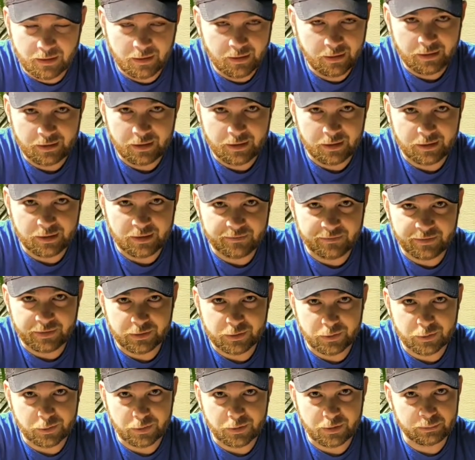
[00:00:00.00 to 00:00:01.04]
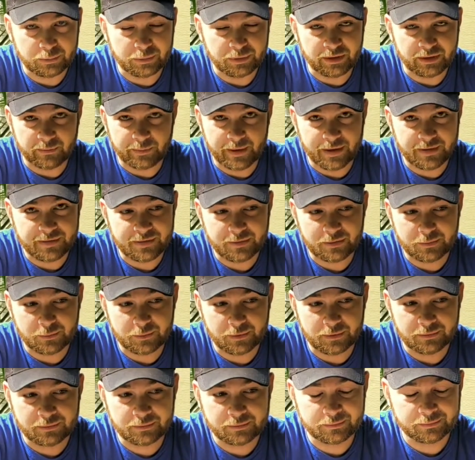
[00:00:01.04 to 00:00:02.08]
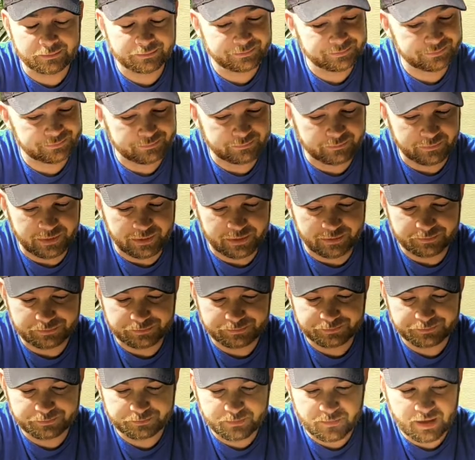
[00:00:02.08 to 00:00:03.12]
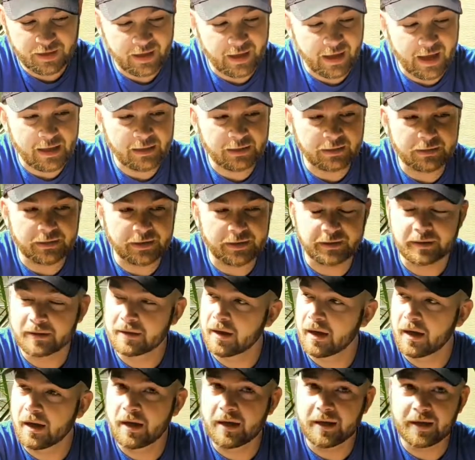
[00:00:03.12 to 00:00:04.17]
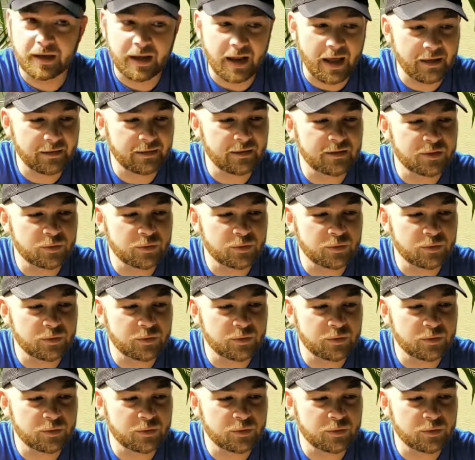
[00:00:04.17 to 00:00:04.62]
We could have included a really basic one. But handling. It handles